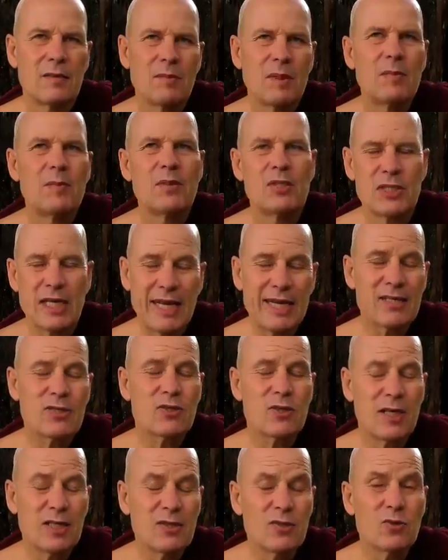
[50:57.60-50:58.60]
Bimbisara's
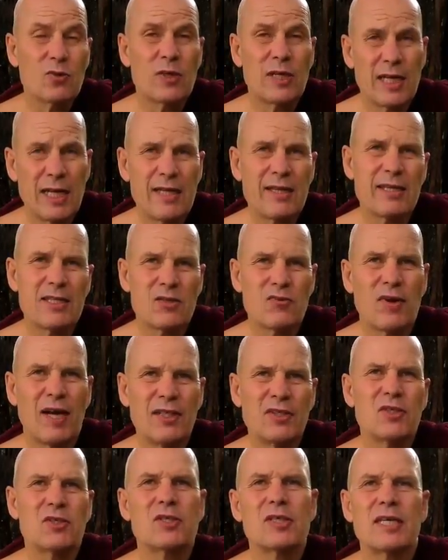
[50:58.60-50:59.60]
son, to kill this
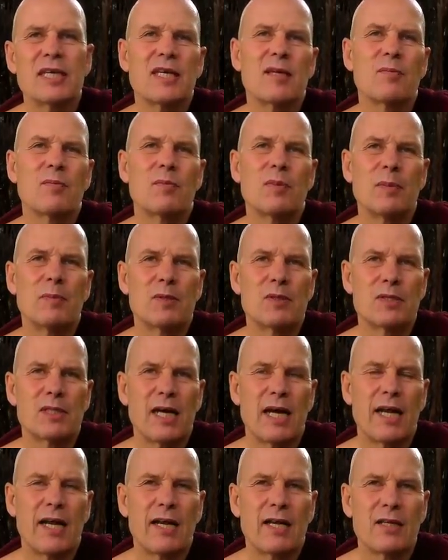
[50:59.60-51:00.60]
righteous king,
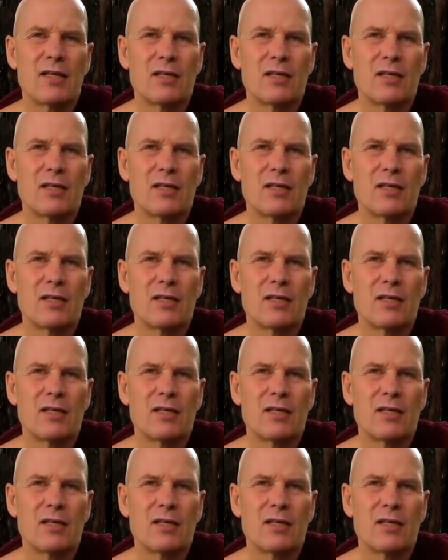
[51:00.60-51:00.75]
Bimbisara,